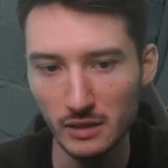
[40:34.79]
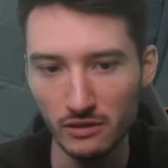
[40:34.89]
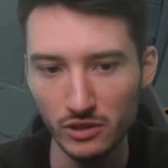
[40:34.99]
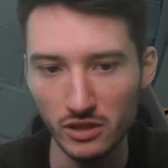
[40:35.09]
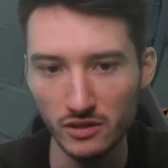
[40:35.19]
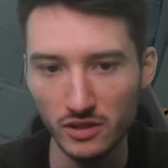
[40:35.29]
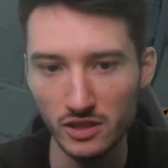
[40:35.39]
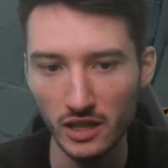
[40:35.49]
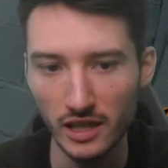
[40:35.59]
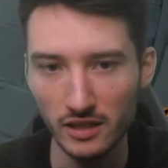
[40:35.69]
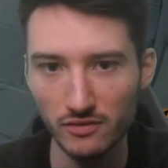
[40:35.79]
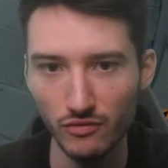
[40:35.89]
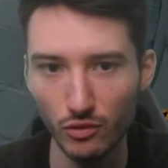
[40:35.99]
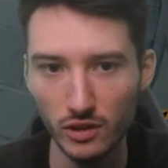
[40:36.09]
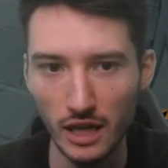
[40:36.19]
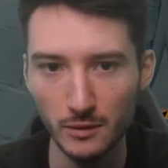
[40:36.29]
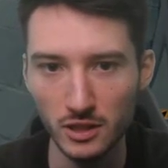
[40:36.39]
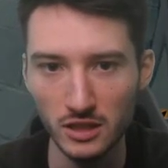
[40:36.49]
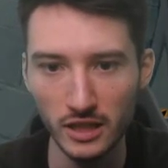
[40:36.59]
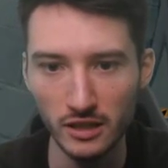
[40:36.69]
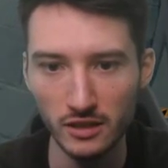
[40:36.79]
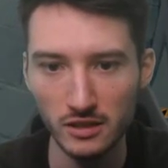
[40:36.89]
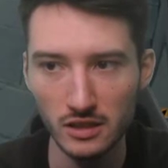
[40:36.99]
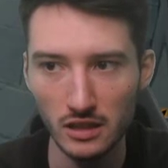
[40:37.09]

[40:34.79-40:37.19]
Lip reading: and I would still had 4 damage in the air.